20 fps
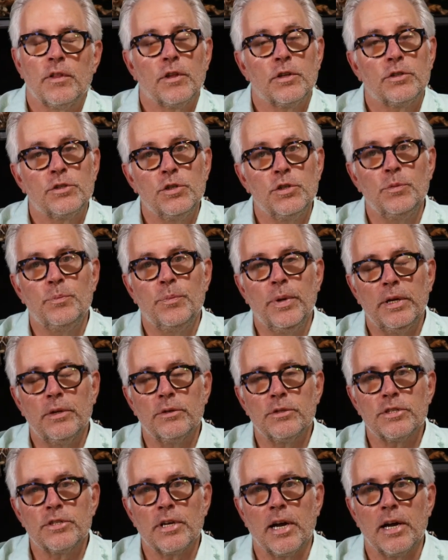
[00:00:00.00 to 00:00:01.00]
The 2
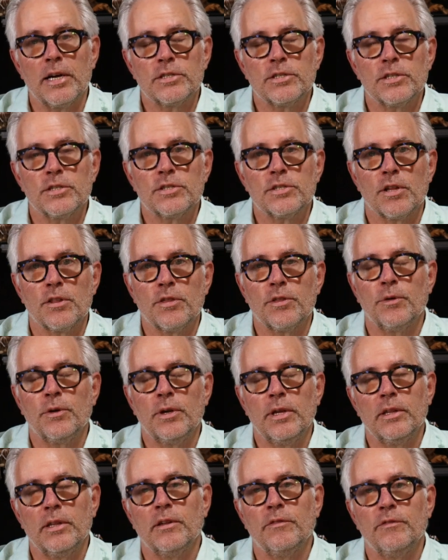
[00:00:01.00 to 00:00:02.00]
bigger sizes, the
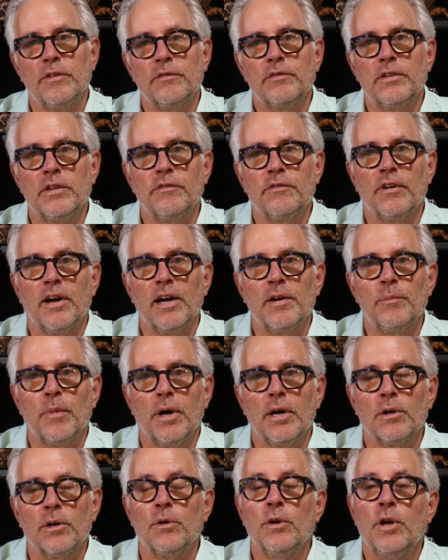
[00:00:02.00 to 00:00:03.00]
30 and the 55
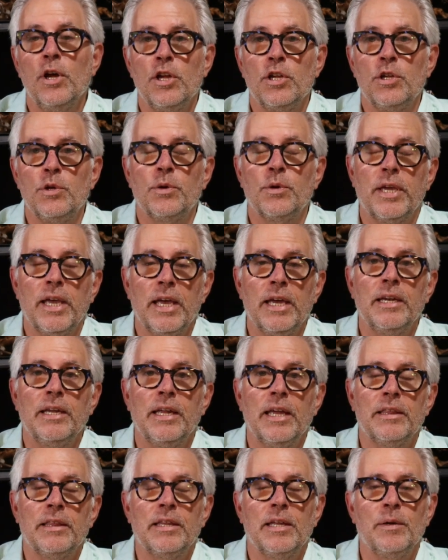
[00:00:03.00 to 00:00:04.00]
model, you can
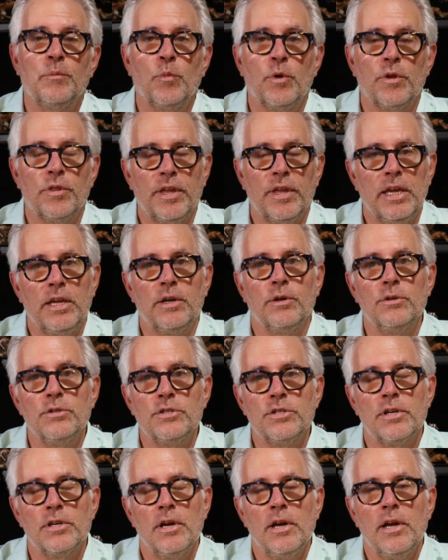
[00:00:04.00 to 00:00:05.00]
get them with
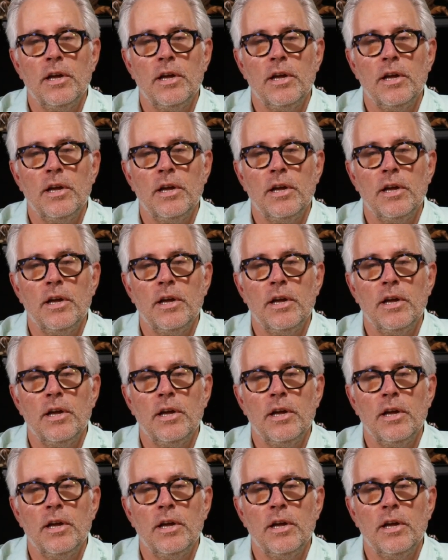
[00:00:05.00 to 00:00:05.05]
heaters